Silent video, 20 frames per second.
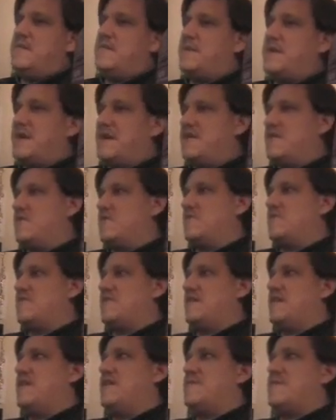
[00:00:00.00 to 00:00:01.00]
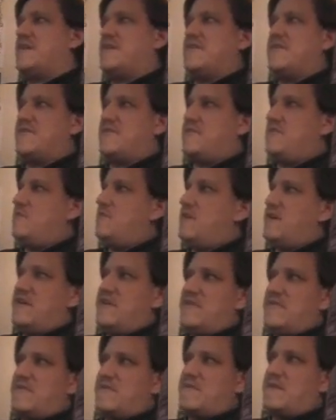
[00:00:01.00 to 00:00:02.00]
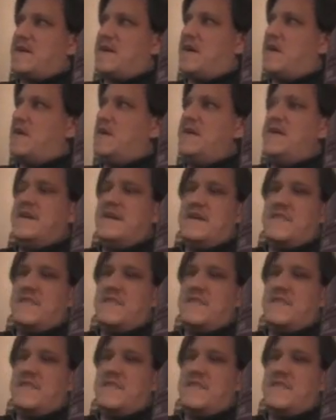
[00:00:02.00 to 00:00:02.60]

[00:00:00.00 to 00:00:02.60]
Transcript: But I know there's not because two days from now,